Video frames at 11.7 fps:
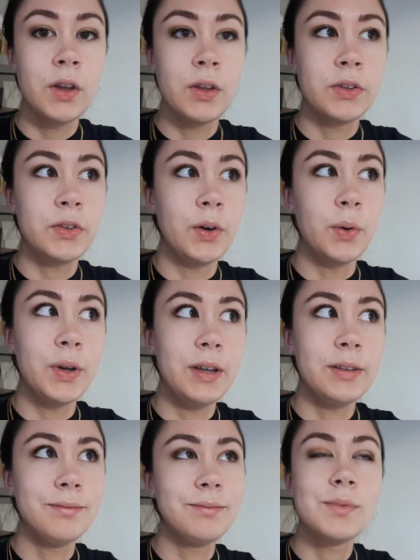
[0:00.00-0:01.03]
So
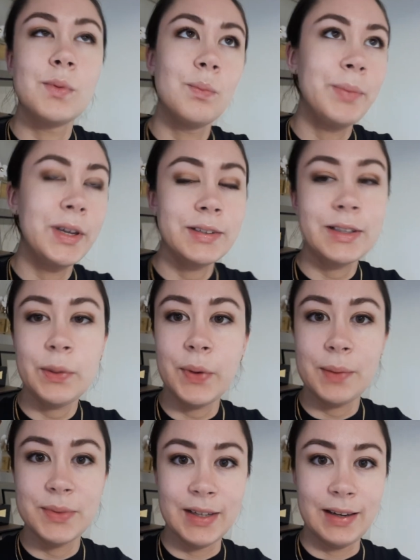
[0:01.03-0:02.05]
basically what
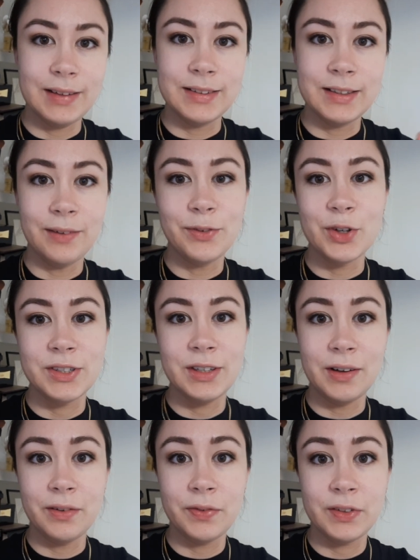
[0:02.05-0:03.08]
I'm saying is give
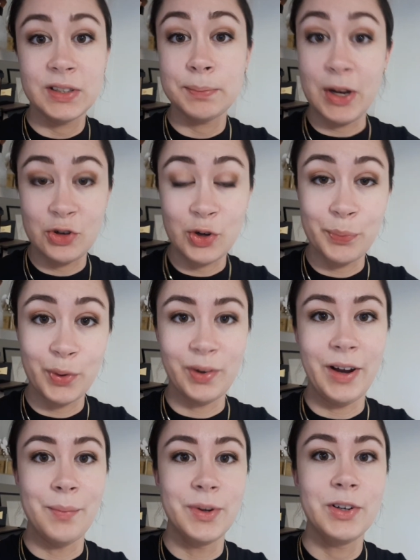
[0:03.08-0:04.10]
yourself spatial
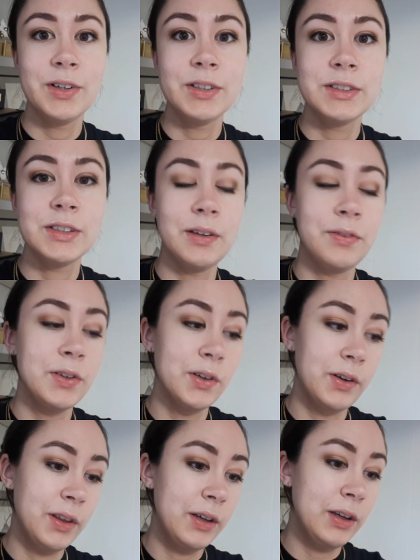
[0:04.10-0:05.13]
parameters if
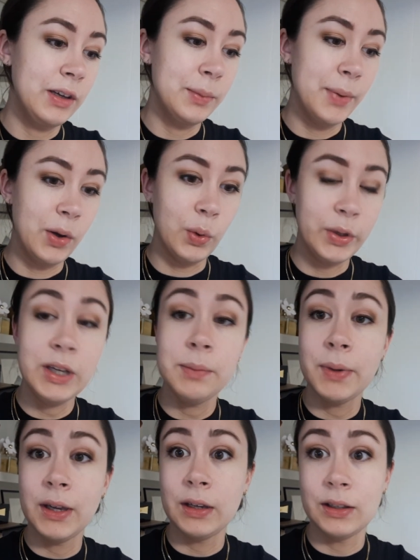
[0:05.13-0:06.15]
you're thinking about
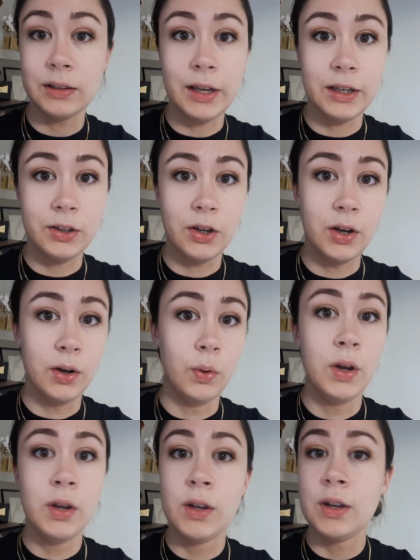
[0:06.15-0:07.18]
keeping, letting go,
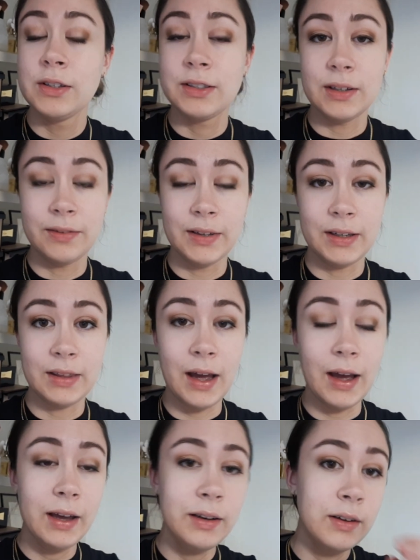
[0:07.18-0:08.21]
stuff like
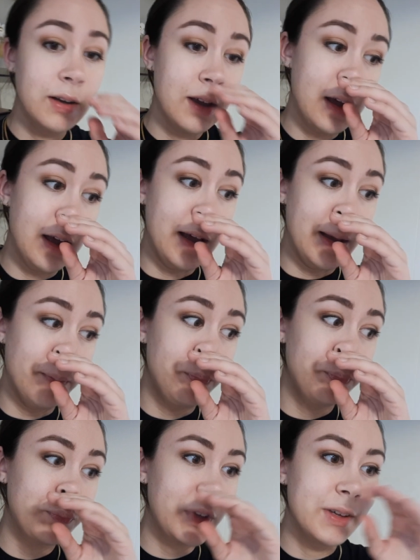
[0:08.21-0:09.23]
that.
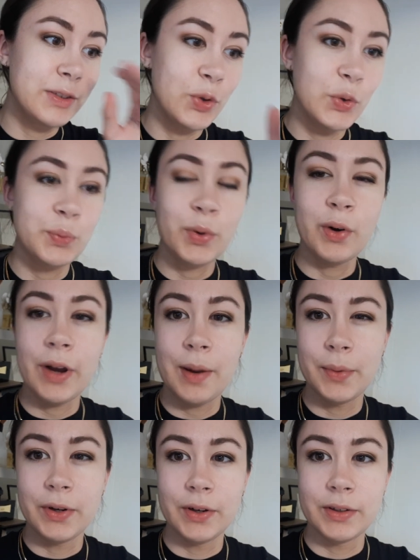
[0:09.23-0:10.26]
Because those
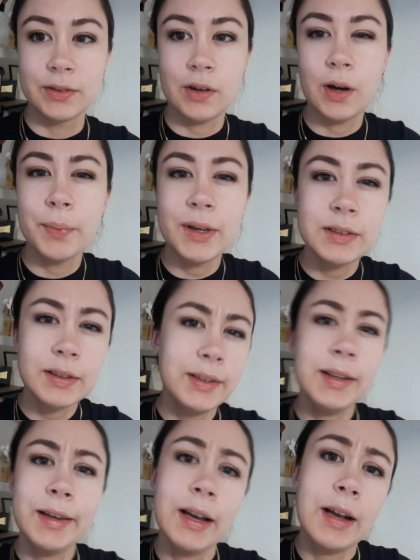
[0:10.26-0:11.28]
parameters are basically
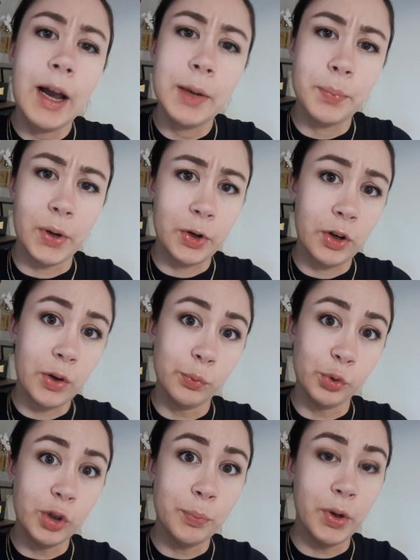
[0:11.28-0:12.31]
like a guidebook or a
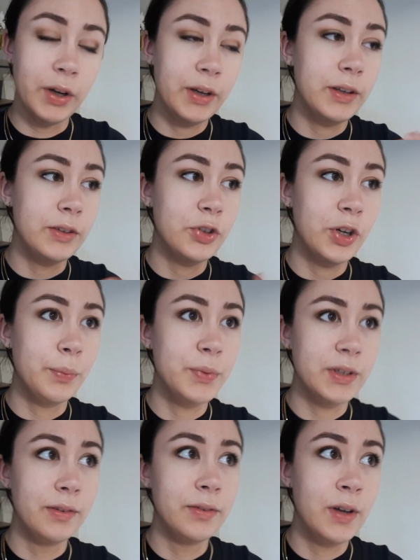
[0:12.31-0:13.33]
rule book in terms of